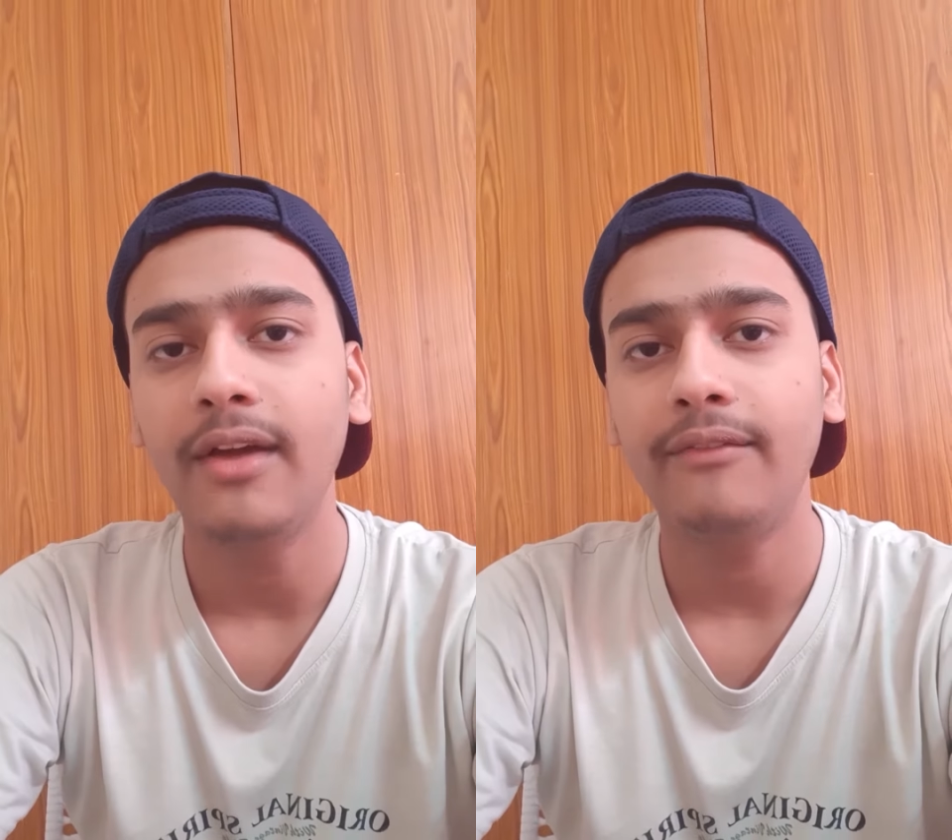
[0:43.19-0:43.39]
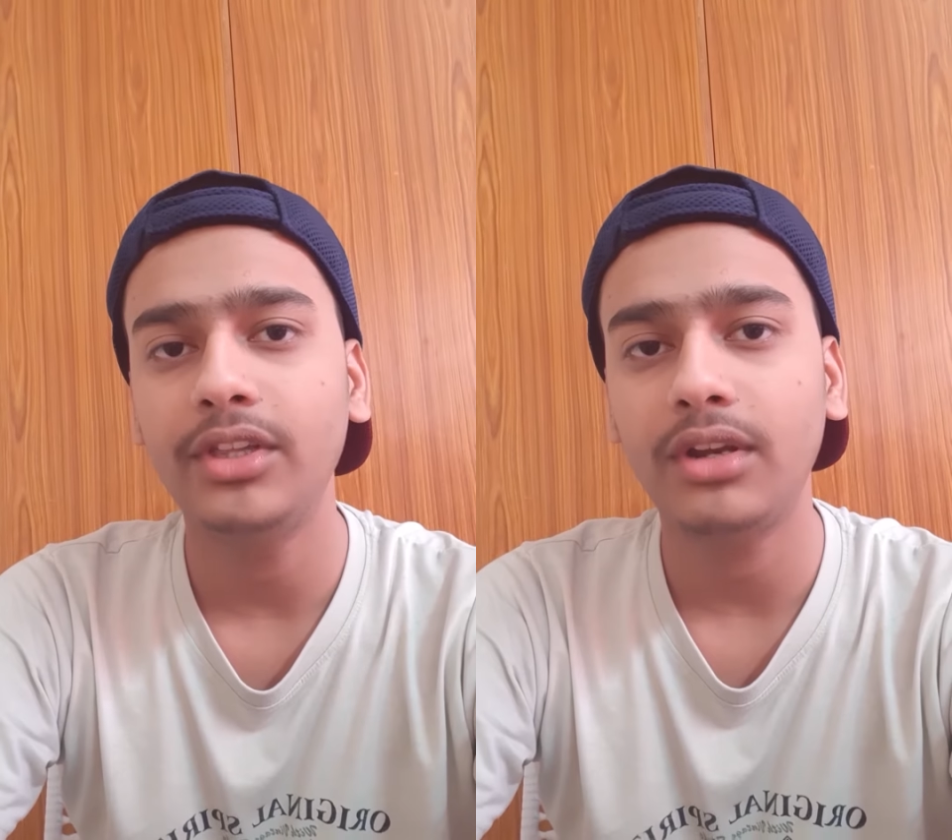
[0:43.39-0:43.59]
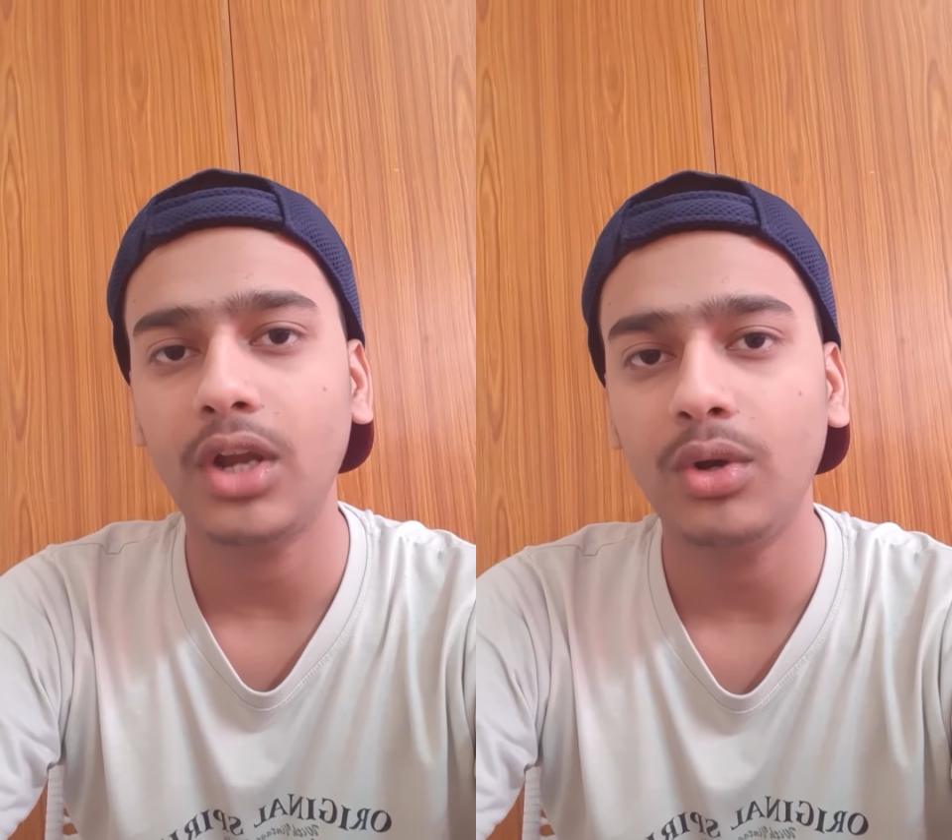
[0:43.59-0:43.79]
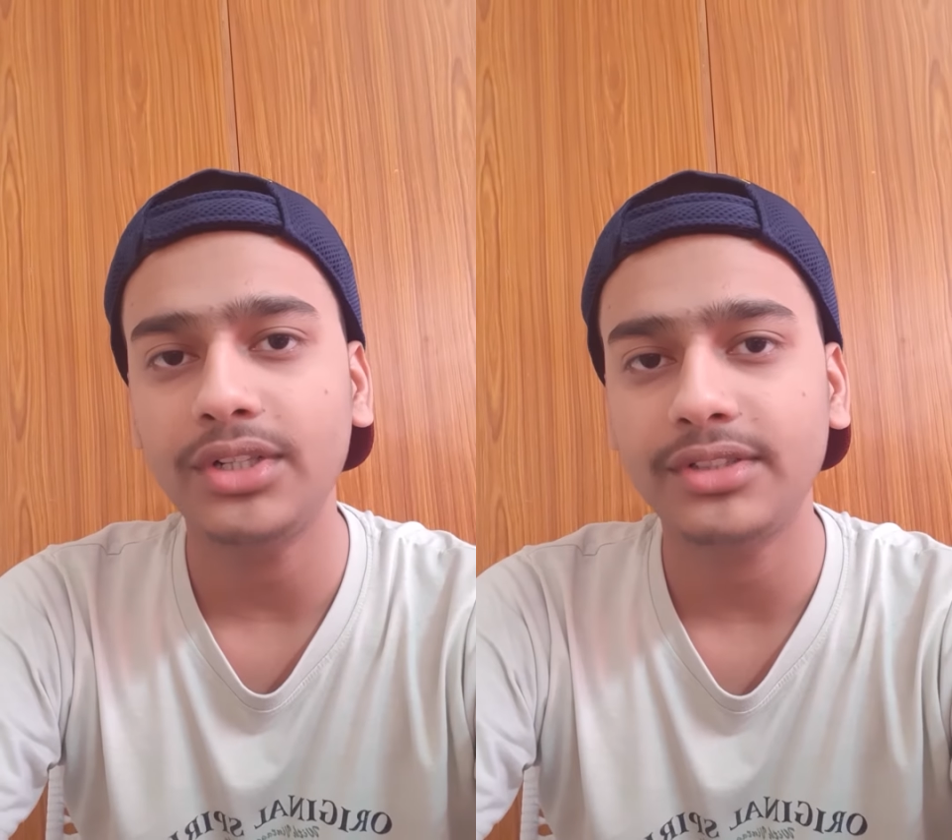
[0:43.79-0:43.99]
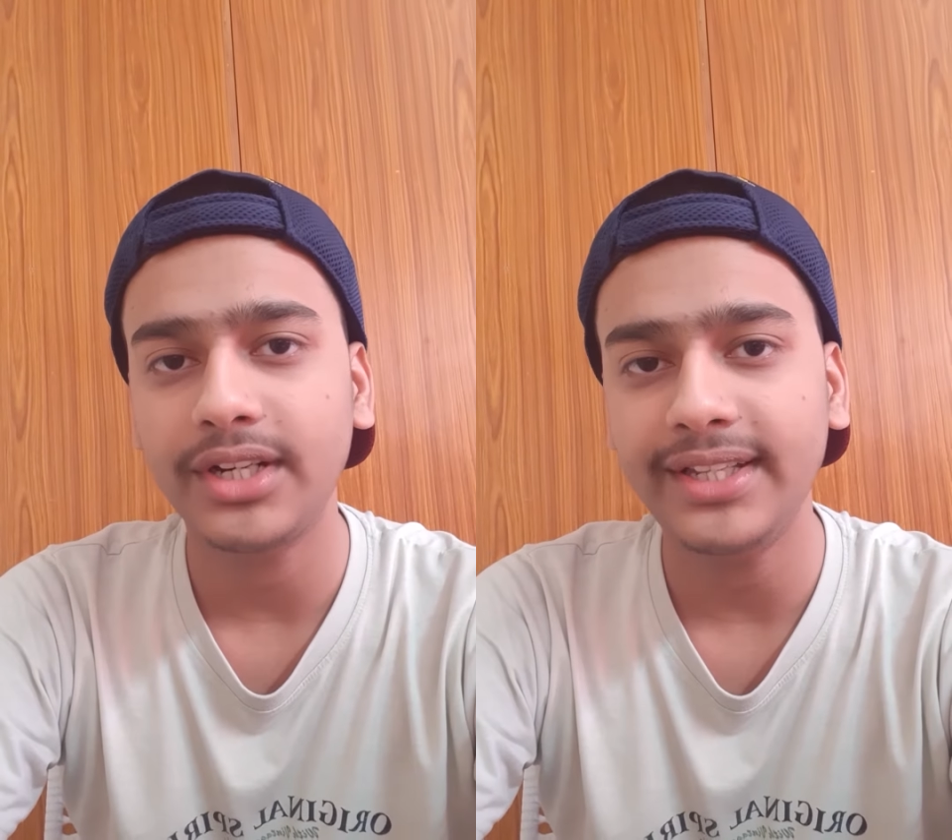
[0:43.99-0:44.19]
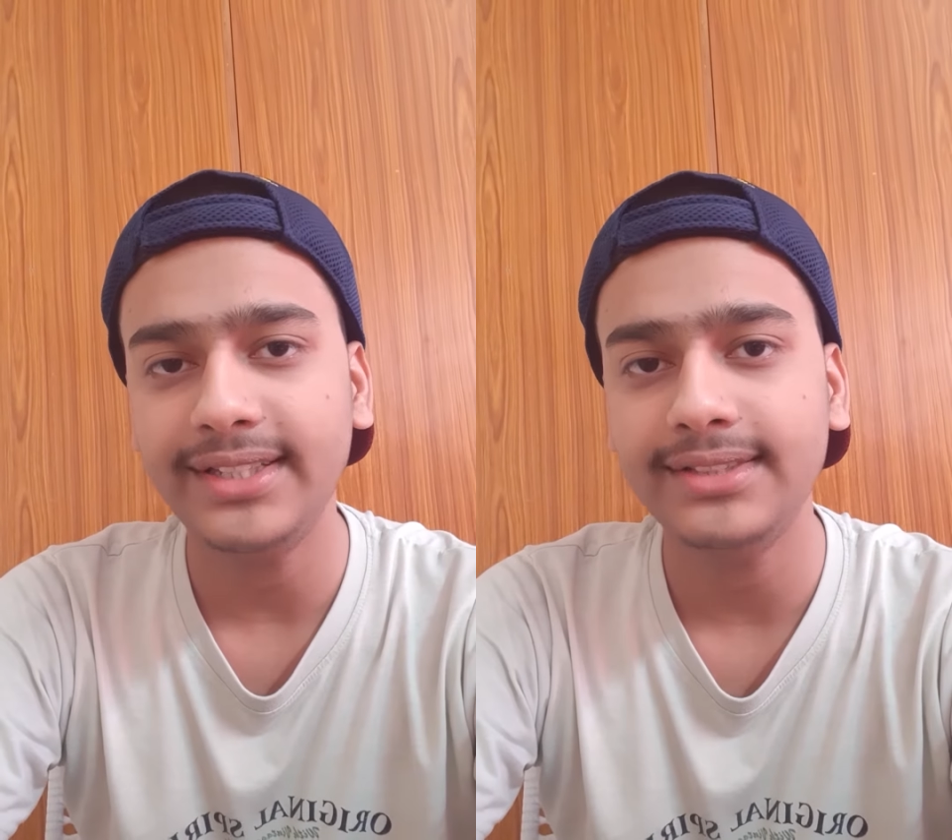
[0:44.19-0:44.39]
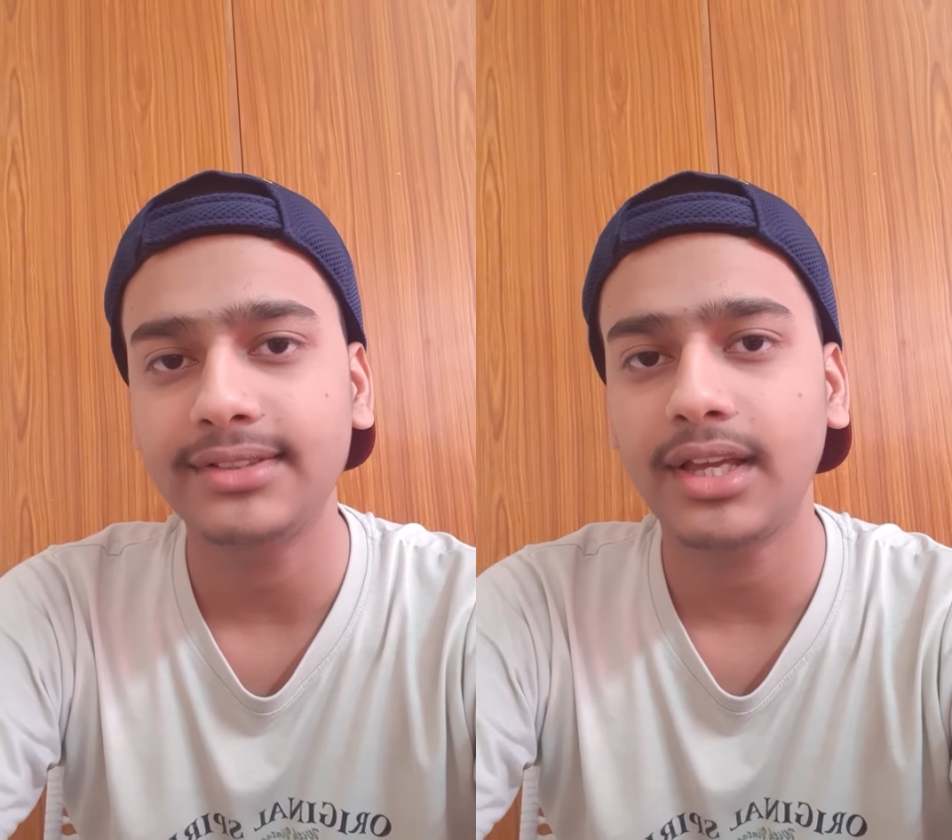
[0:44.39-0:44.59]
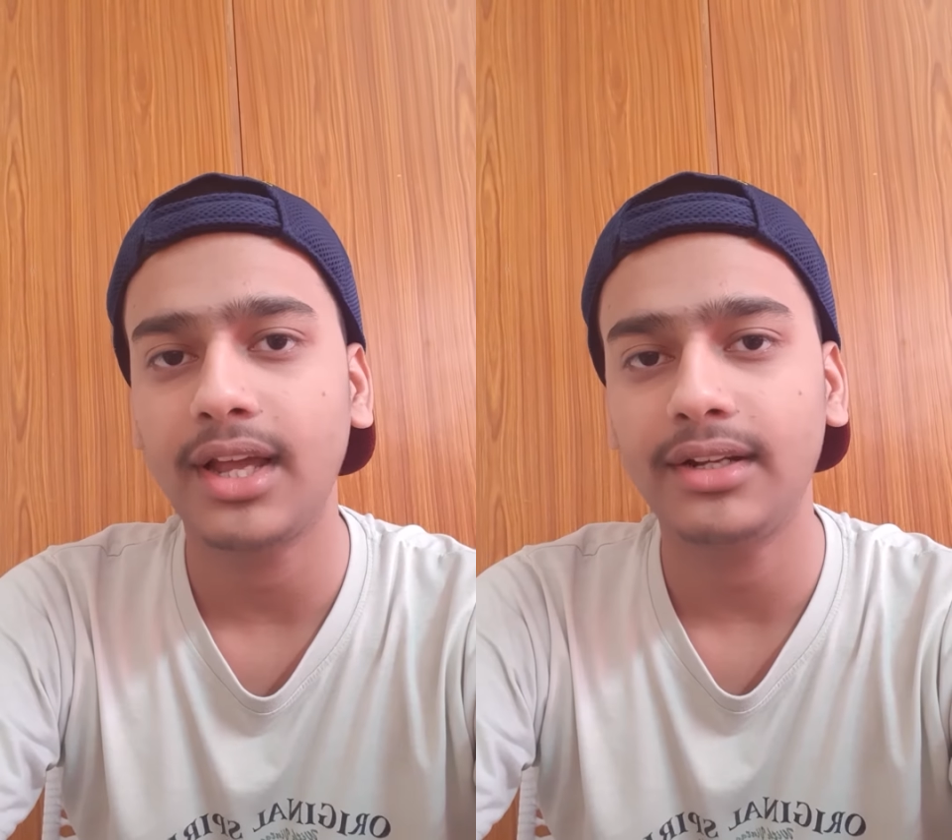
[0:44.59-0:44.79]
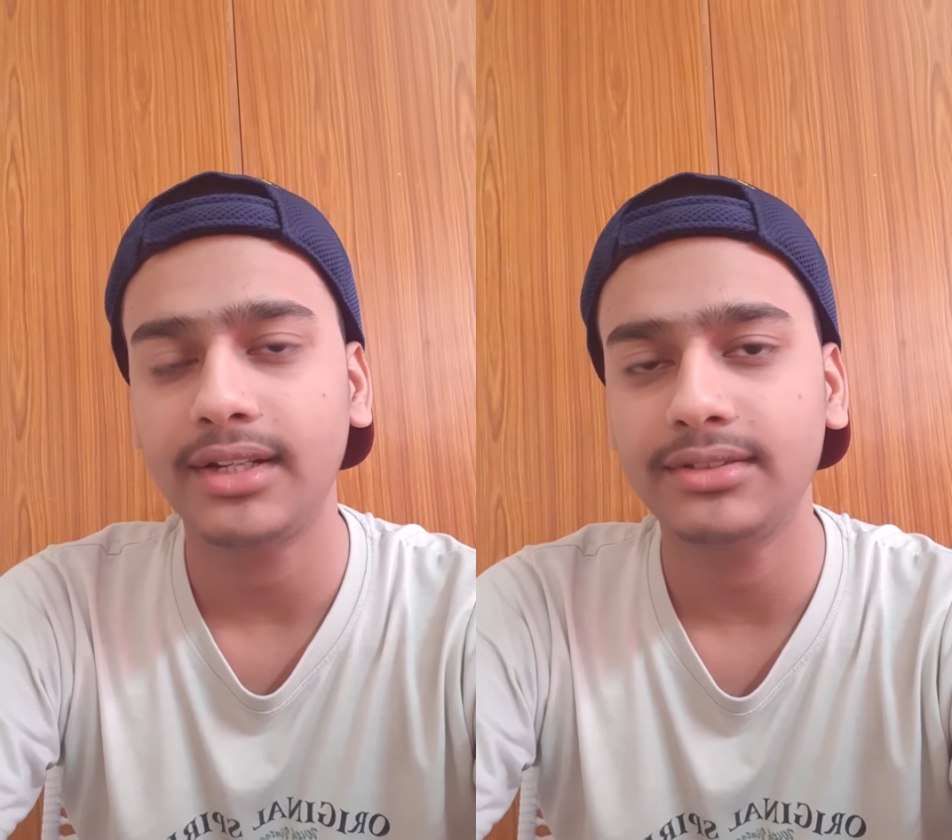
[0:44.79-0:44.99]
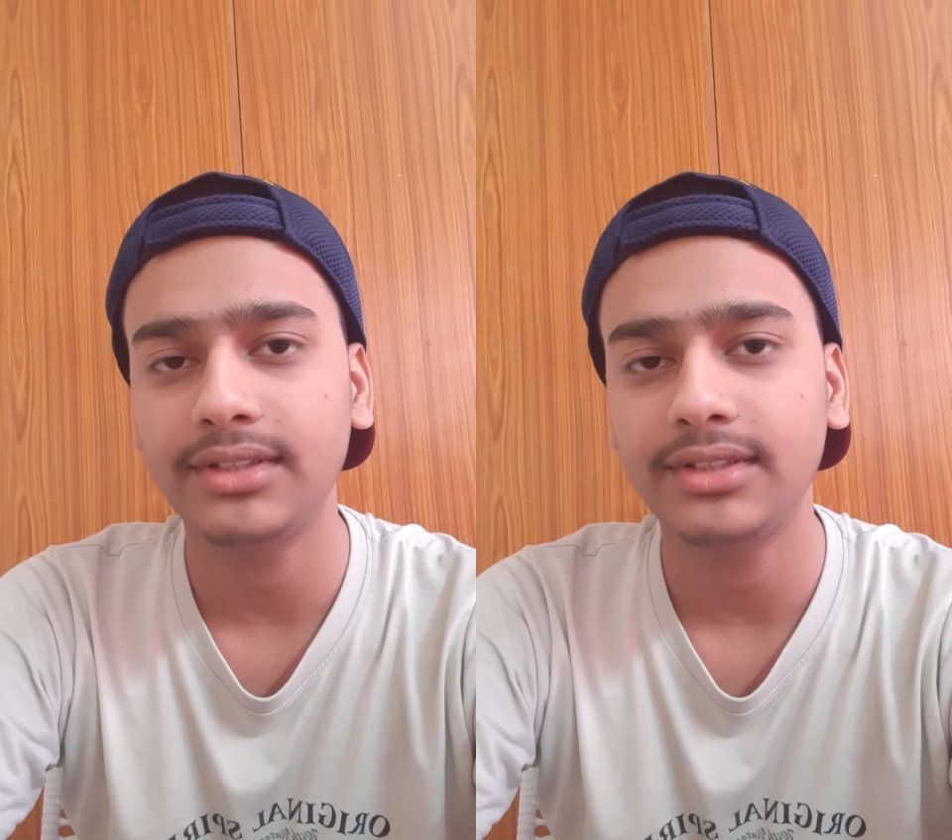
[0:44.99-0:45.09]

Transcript: with the regular studies and test